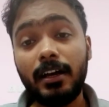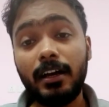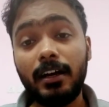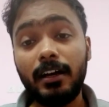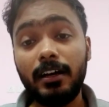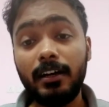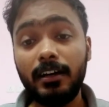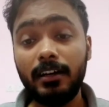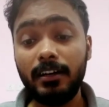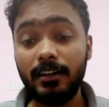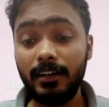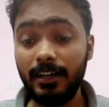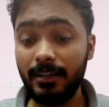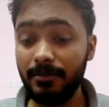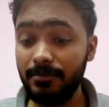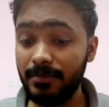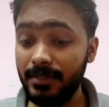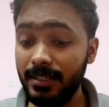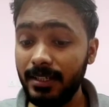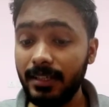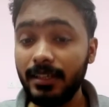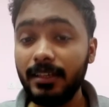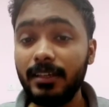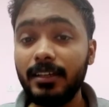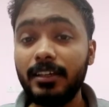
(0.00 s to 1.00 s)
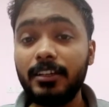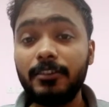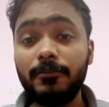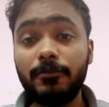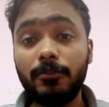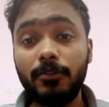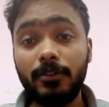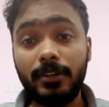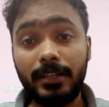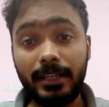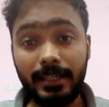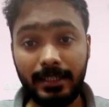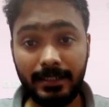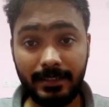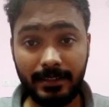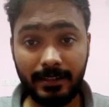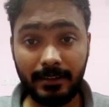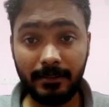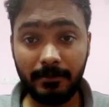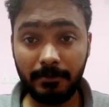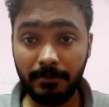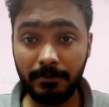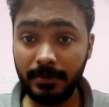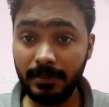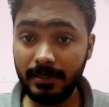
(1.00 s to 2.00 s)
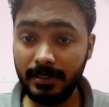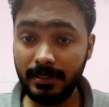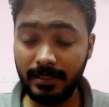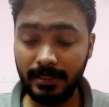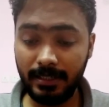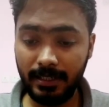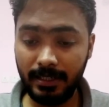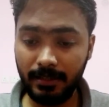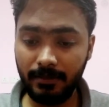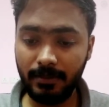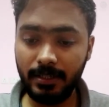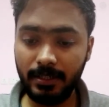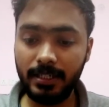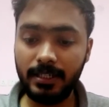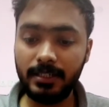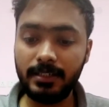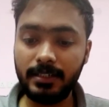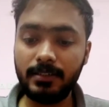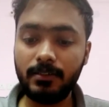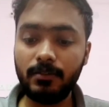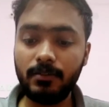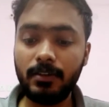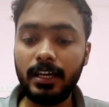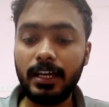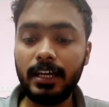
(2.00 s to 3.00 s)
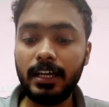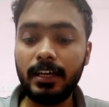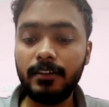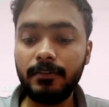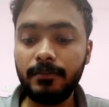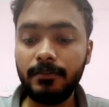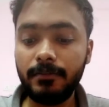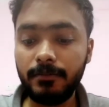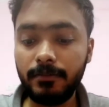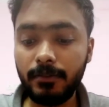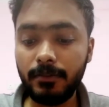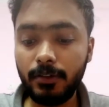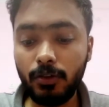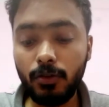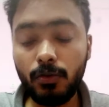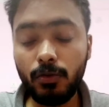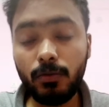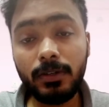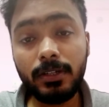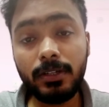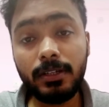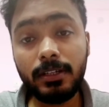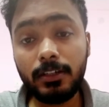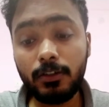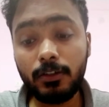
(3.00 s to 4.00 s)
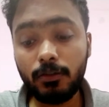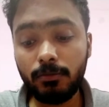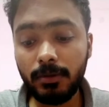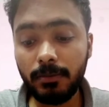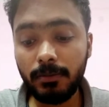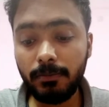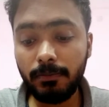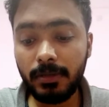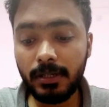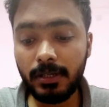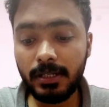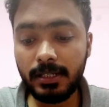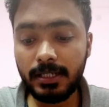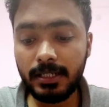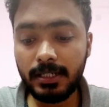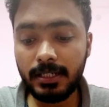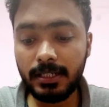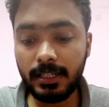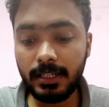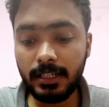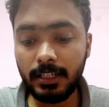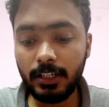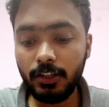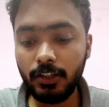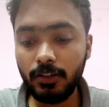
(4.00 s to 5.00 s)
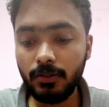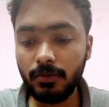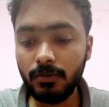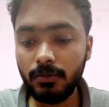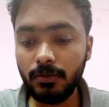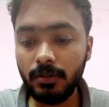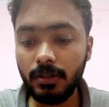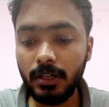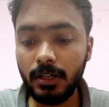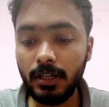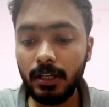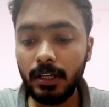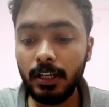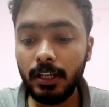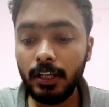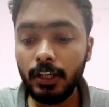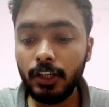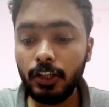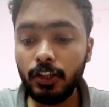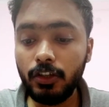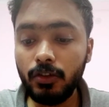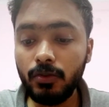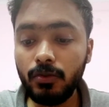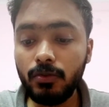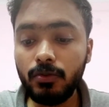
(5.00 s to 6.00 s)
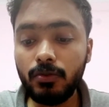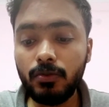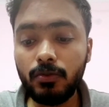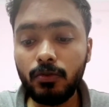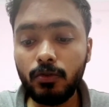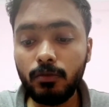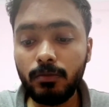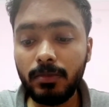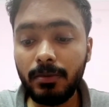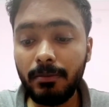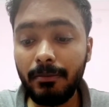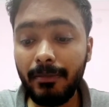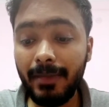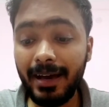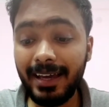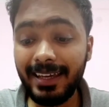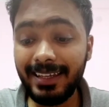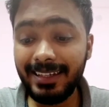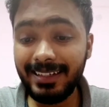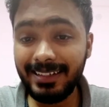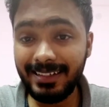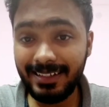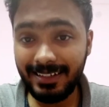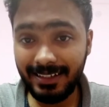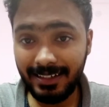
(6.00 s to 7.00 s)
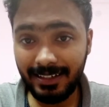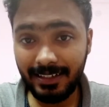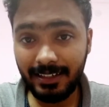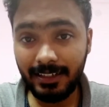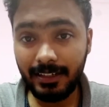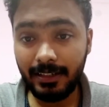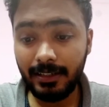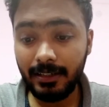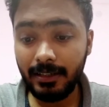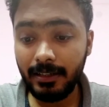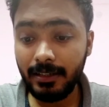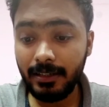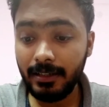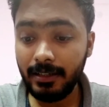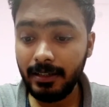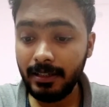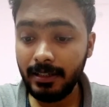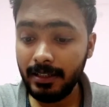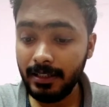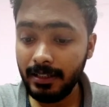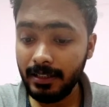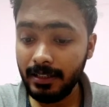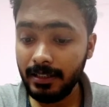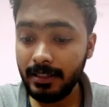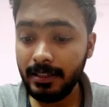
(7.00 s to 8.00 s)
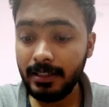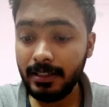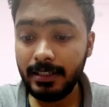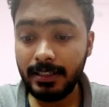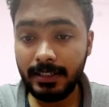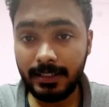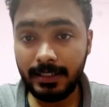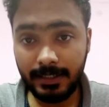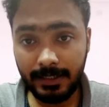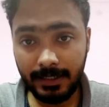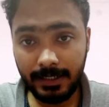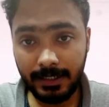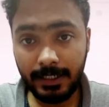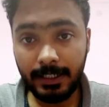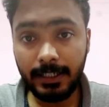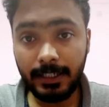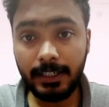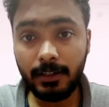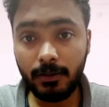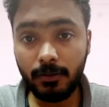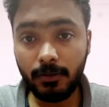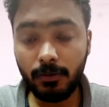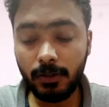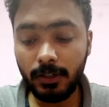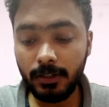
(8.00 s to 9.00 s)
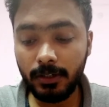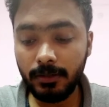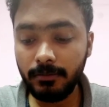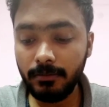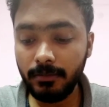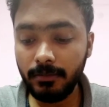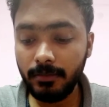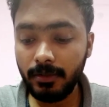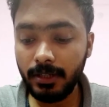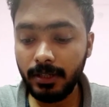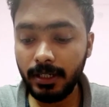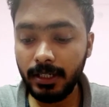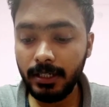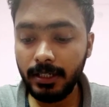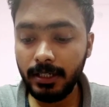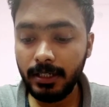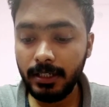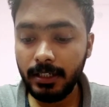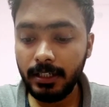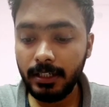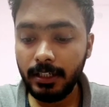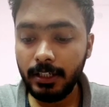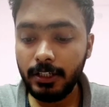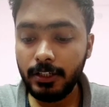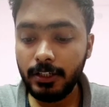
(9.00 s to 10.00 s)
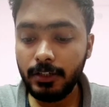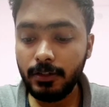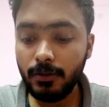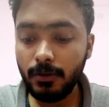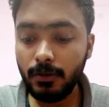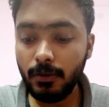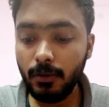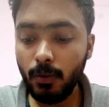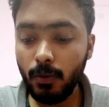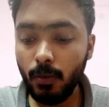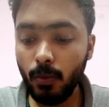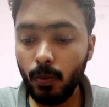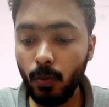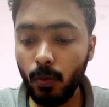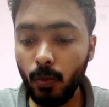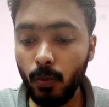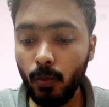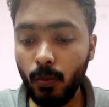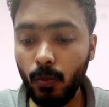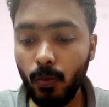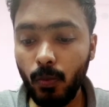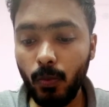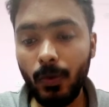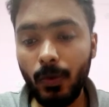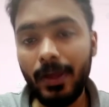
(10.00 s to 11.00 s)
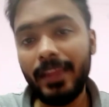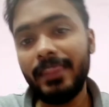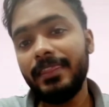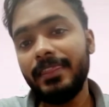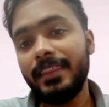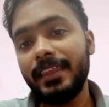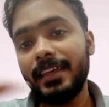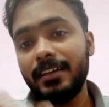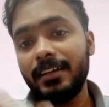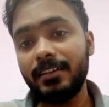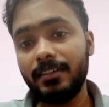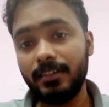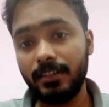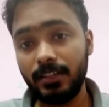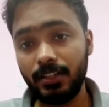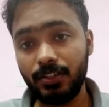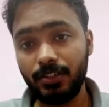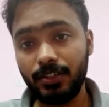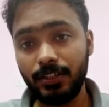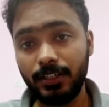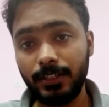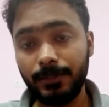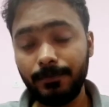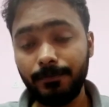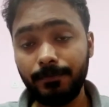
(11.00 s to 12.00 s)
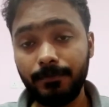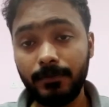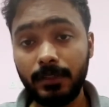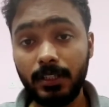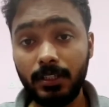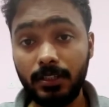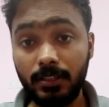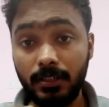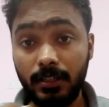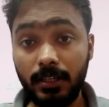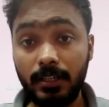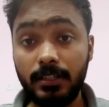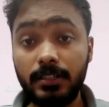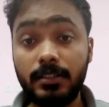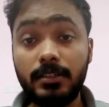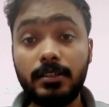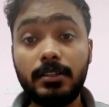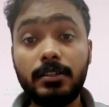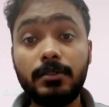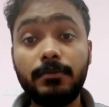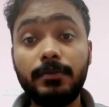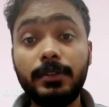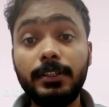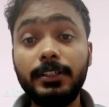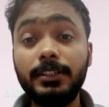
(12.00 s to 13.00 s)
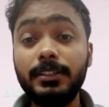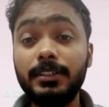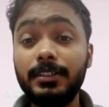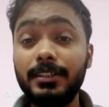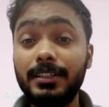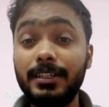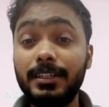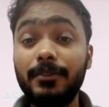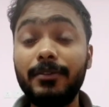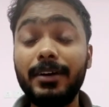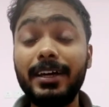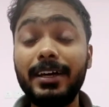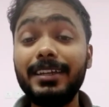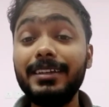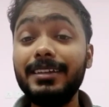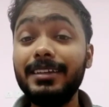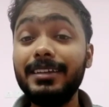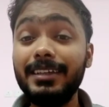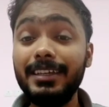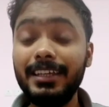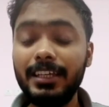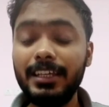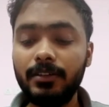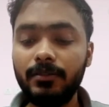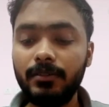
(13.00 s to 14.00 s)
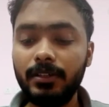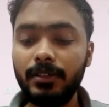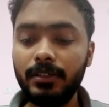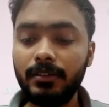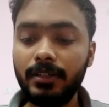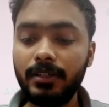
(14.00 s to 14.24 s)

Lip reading: I'm taking it for example's sake, right? So I have Q1 to be plus 10Q, Q2 to be minus 10C Coulomb, right? So when they are touching, the charges will divide equally,